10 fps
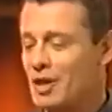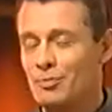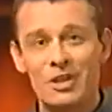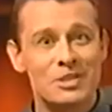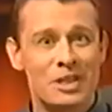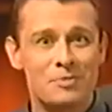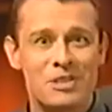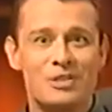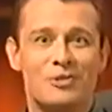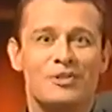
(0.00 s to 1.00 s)
of my best kept
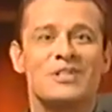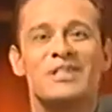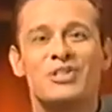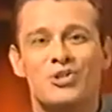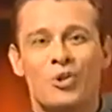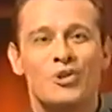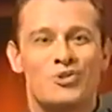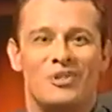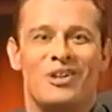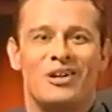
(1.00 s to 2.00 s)
secrets is
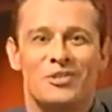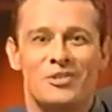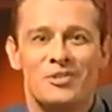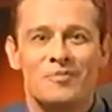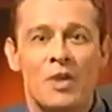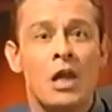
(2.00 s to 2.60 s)
storage unit auctions.